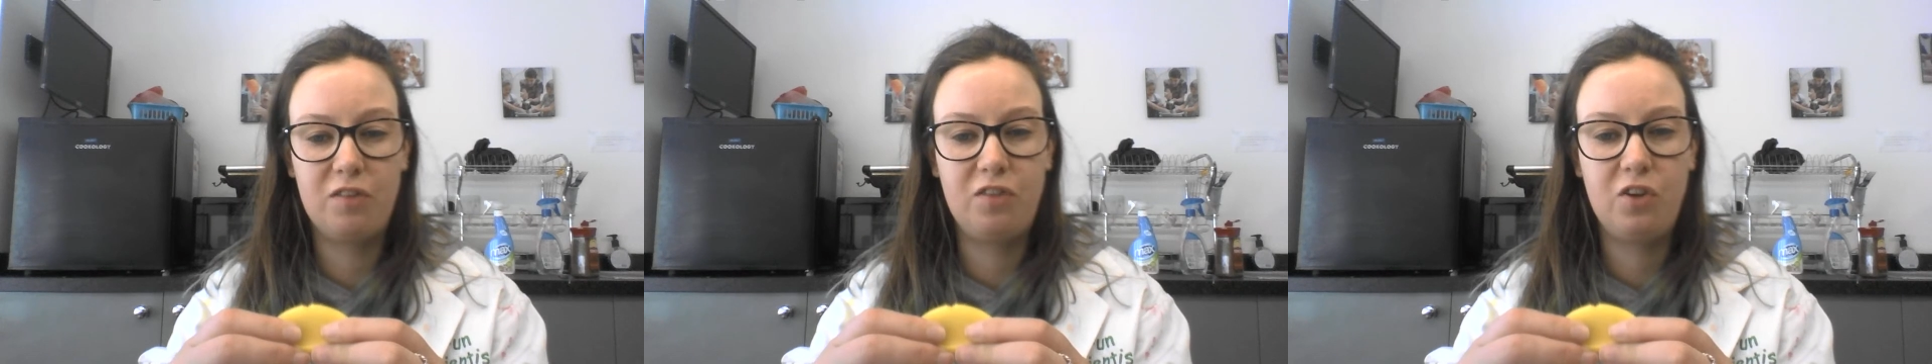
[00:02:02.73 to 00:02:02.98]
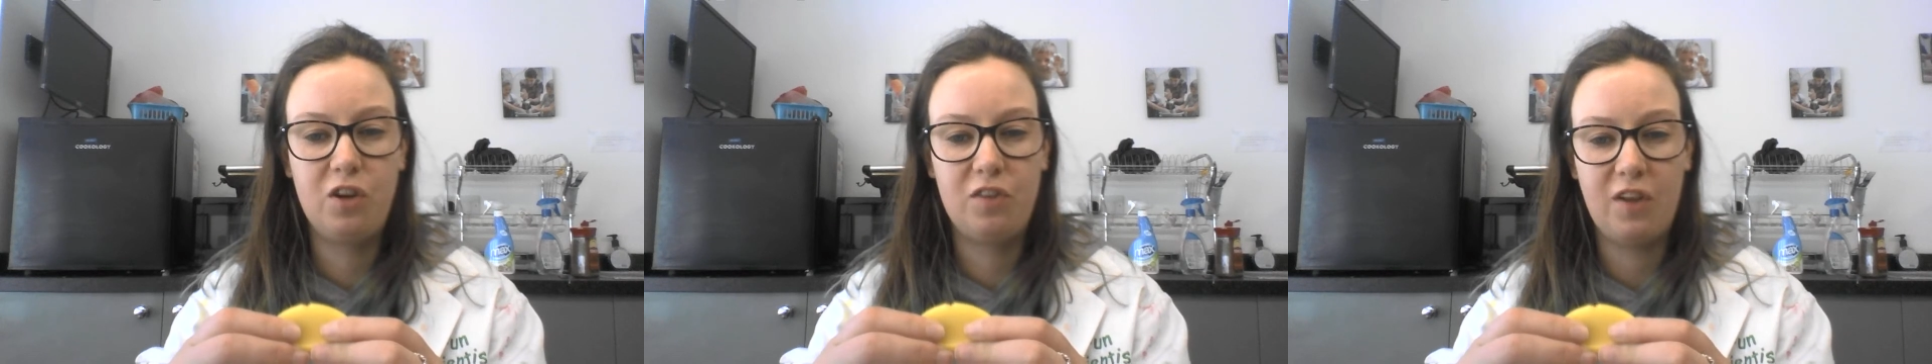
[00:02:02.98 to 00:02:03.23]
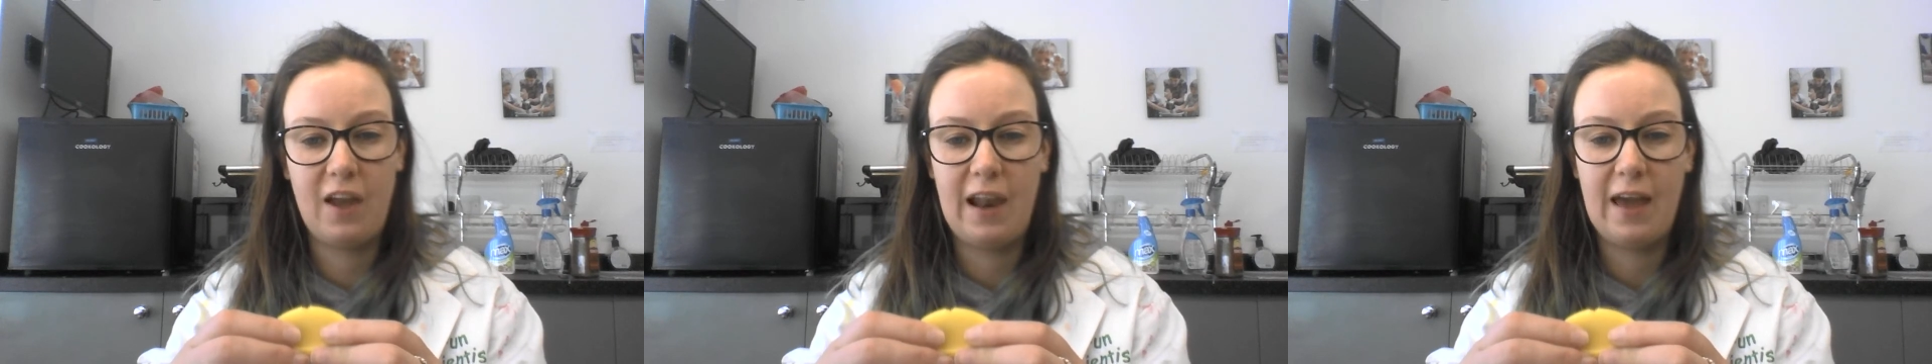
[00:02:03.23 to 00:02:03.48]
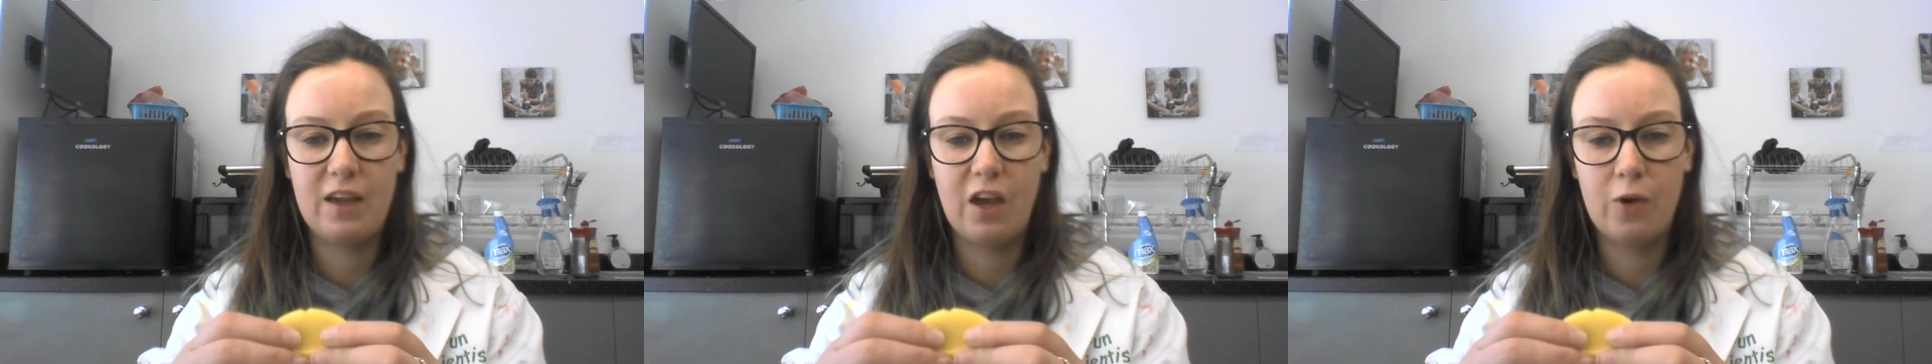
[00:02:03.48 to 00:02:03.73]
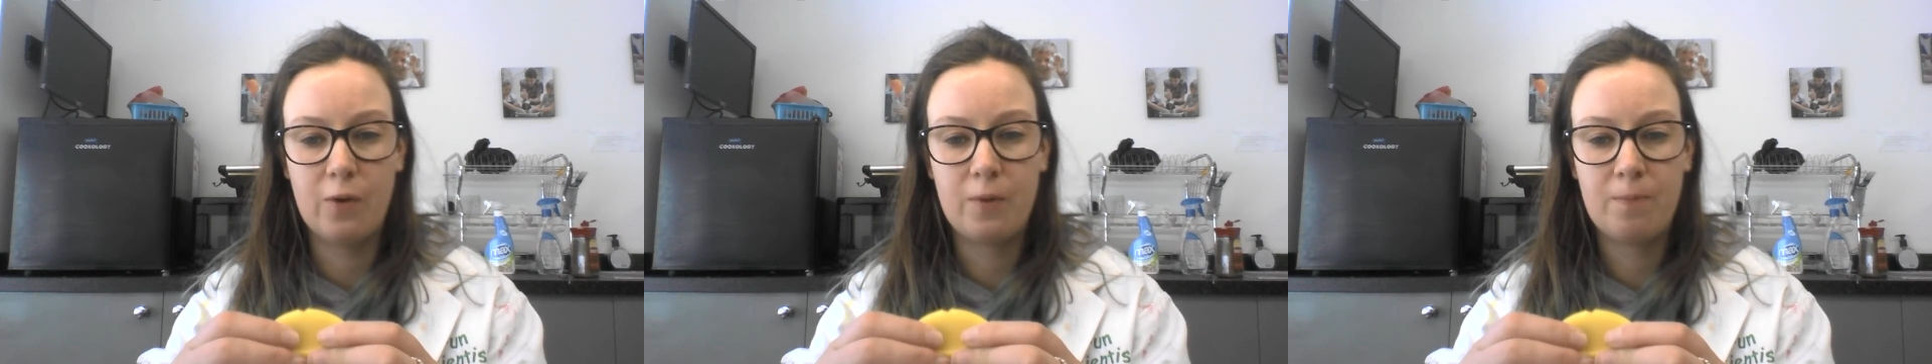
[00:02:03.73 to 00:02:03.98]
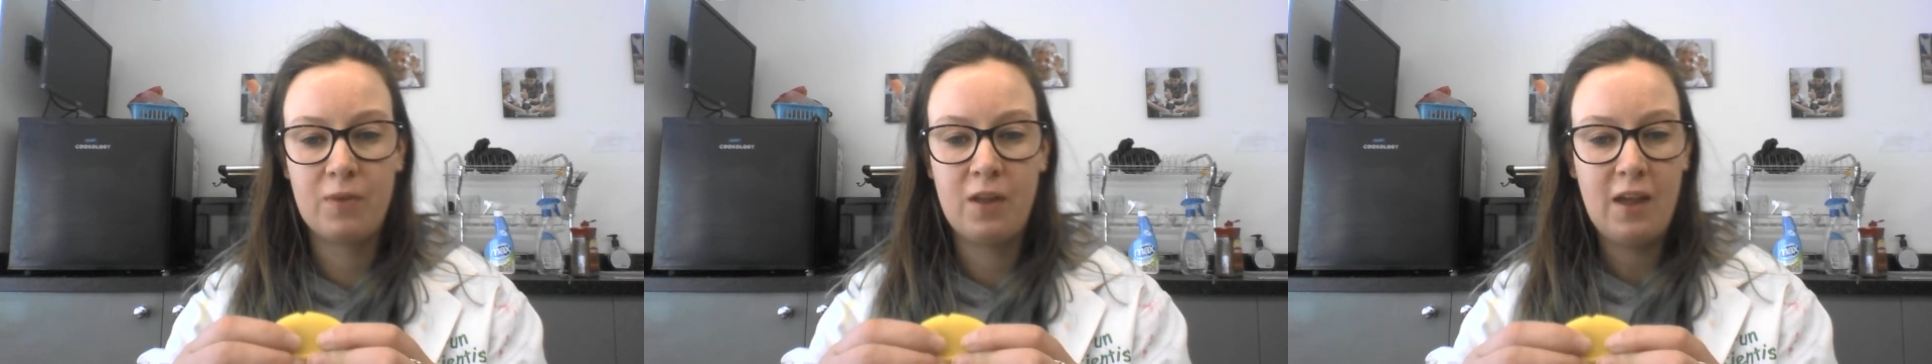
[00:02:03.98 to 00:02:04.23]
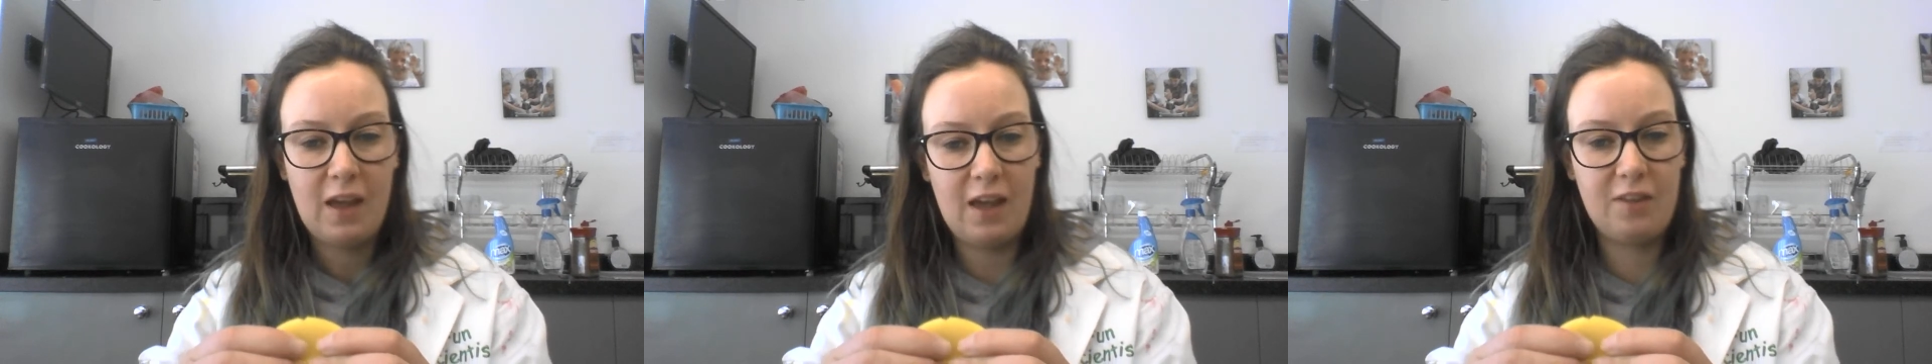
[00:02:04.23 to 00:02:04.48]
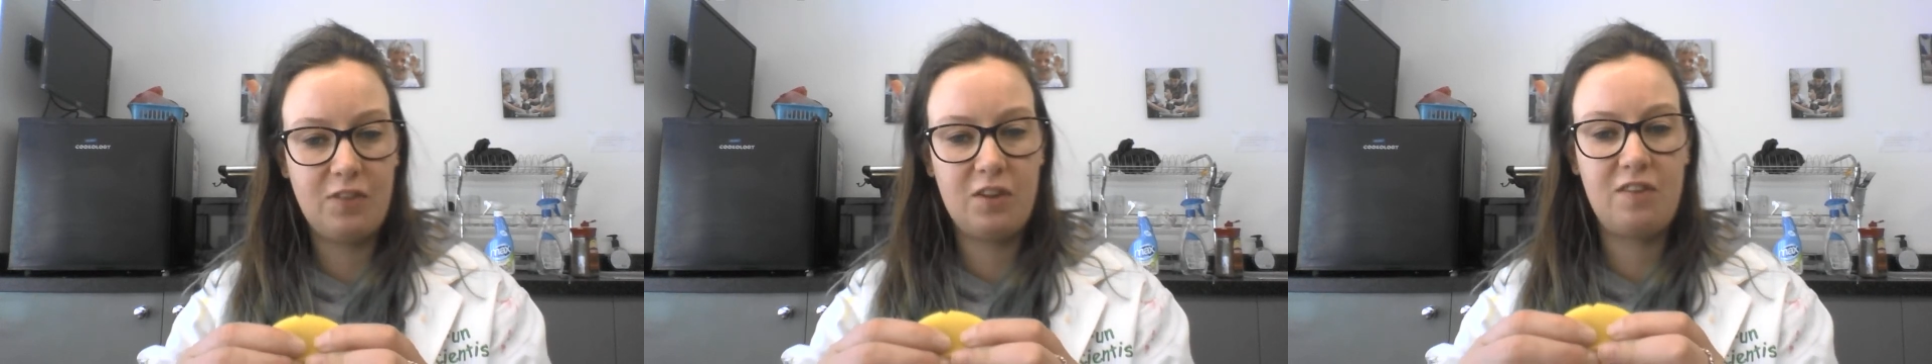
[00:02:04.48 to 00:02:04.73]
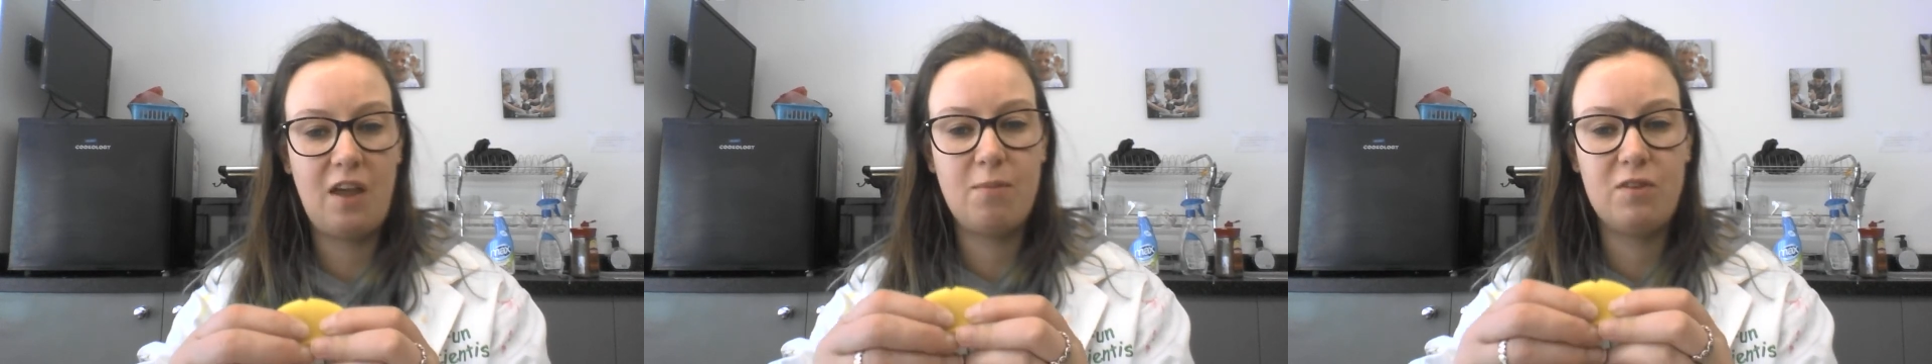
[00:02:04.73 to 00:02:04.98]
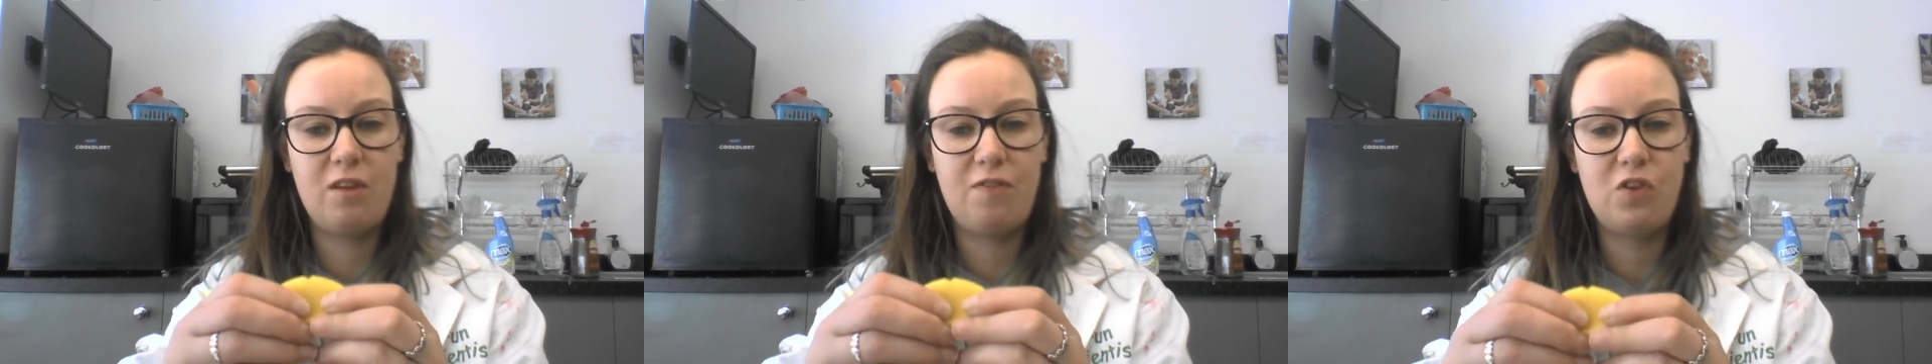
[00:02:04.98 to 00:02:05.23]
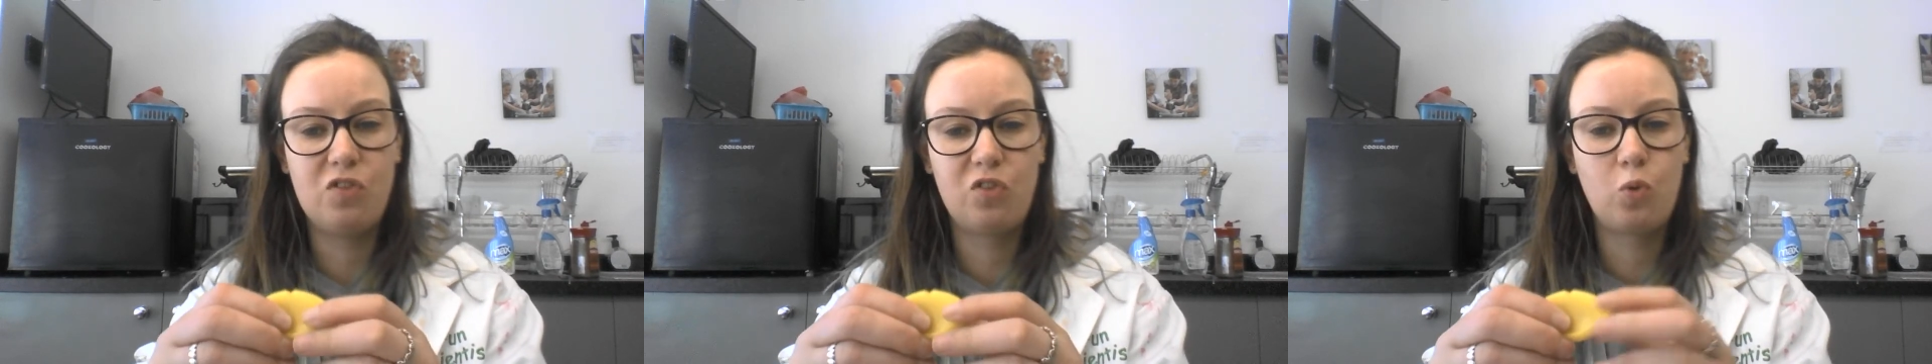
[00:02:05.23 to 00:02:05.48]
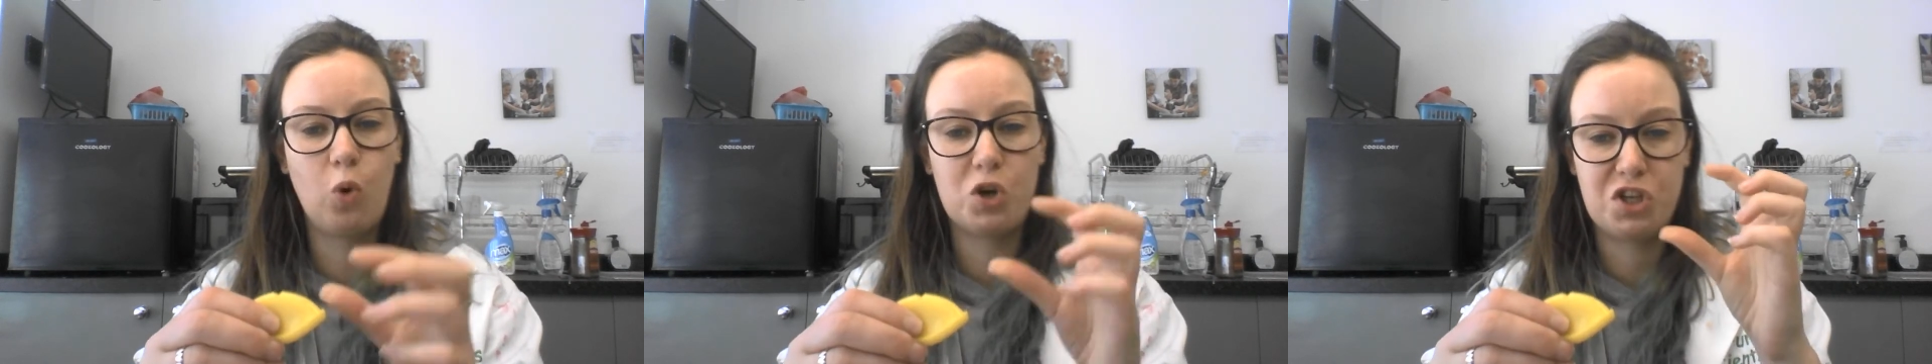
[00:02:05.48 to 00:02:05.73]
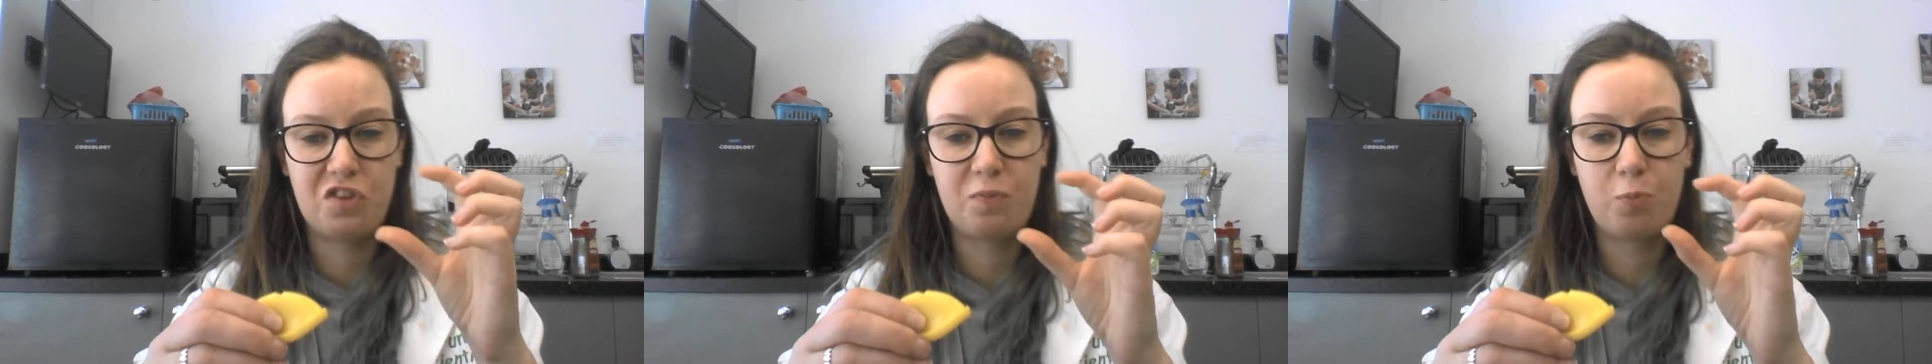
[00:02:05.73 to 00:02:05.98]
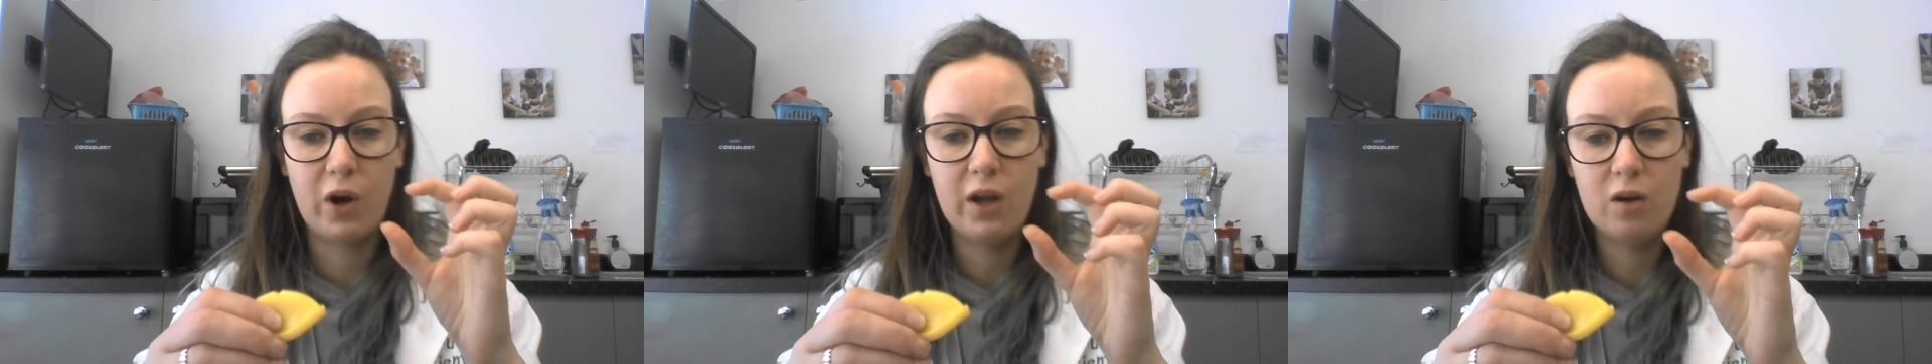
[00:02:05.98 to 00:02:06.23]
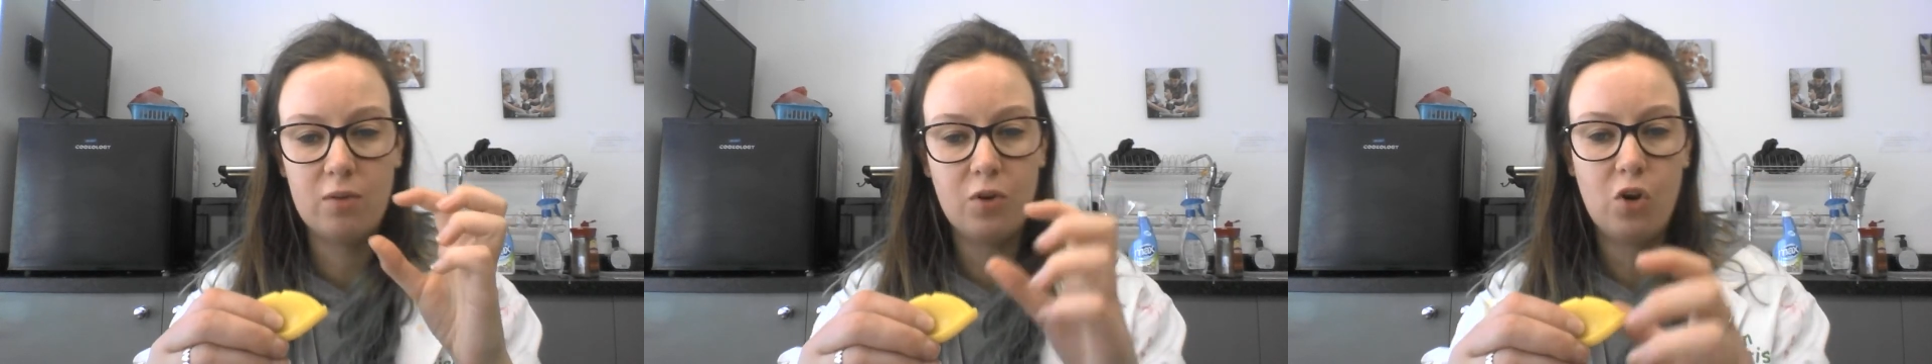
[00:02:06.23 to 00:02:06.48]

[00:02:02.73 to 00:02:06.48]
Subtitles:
soon as I let go. It's the same as if you squash a spring